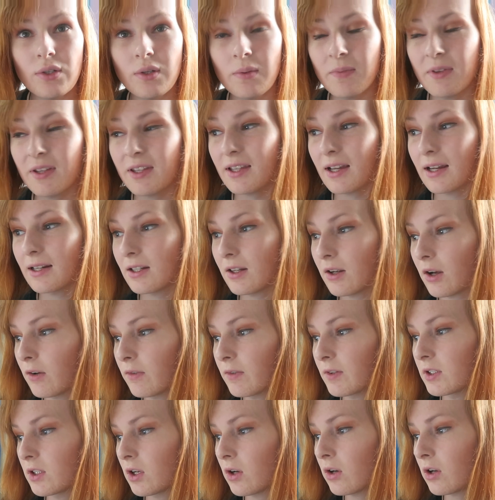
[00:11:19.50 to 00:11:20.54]
something that I don't
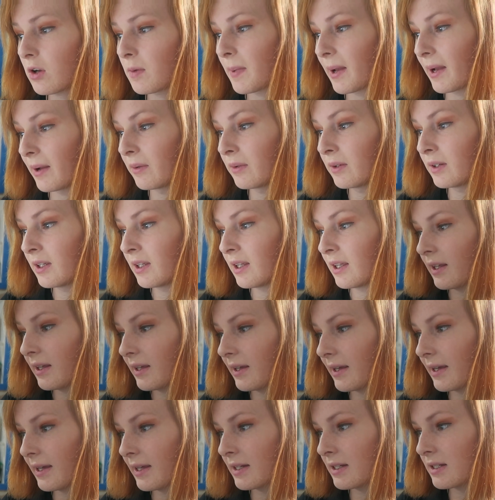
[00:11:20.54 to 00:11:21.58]
often talk about
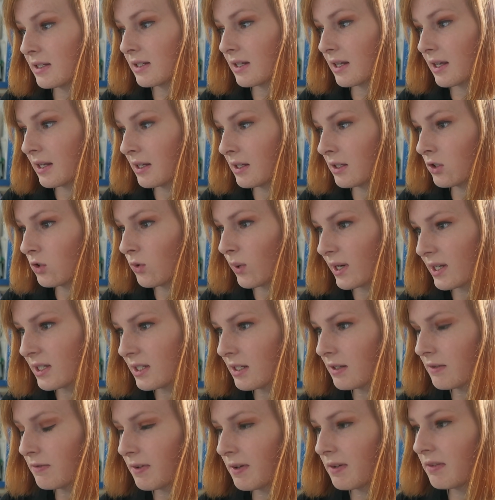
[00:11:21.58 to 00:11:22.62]
is in
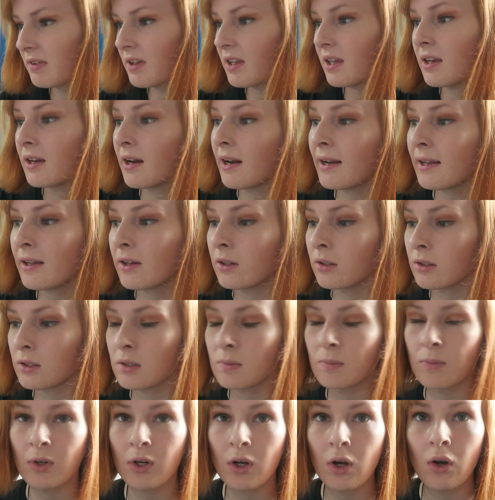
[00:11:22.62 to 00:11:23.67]
2015 I got
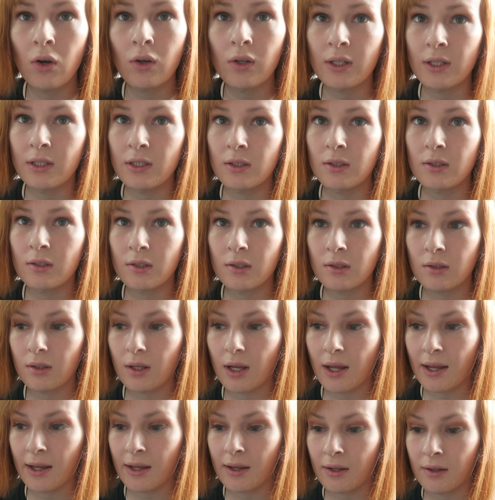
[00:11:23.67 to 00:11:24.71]
some recordings,
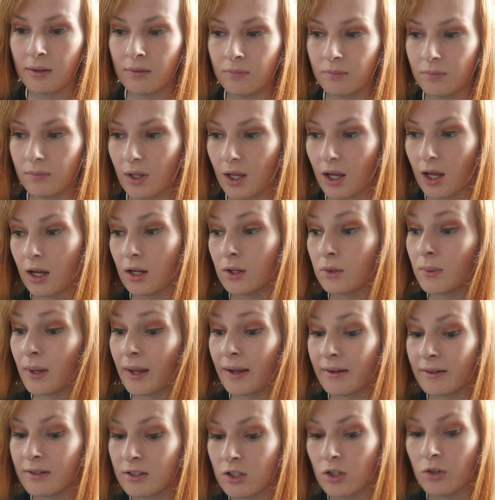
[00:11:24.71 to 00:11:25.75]
hardware
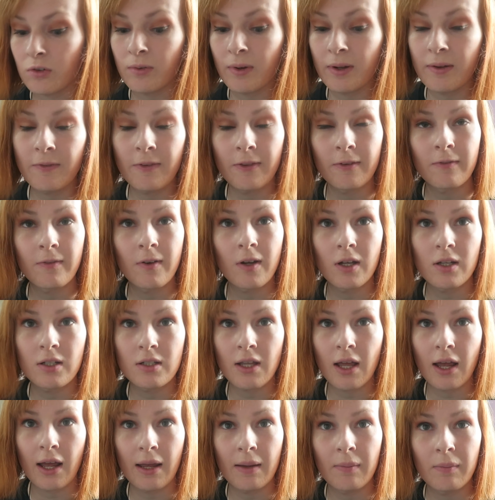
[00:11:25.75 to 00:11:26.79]
and software for the
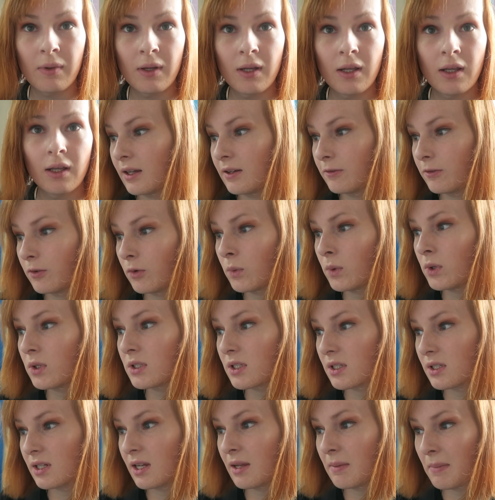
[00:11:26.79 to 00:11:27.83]
first time, and for
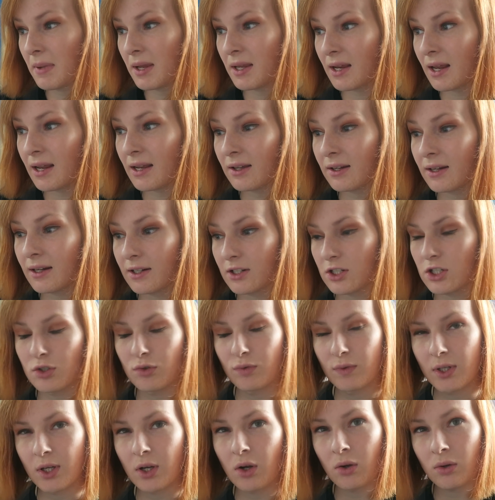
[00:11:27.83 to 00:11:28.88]
once it meant I could actually
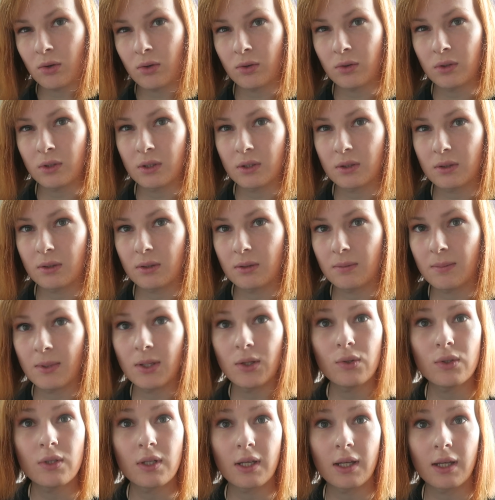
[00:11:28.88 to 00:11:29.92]
record
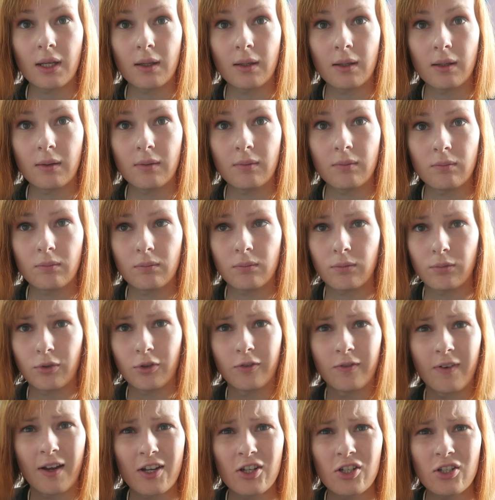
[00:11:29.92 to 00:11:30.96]
music
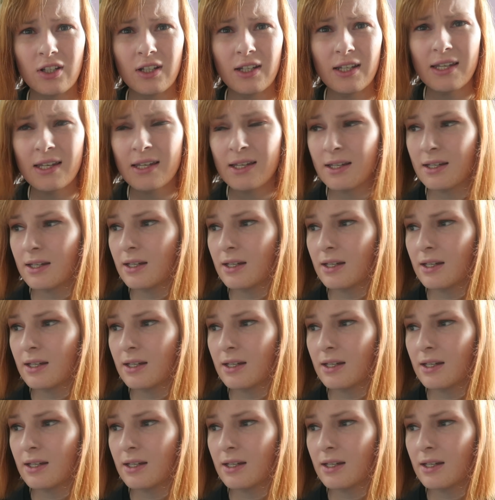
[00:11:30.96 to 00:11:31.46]
professionally.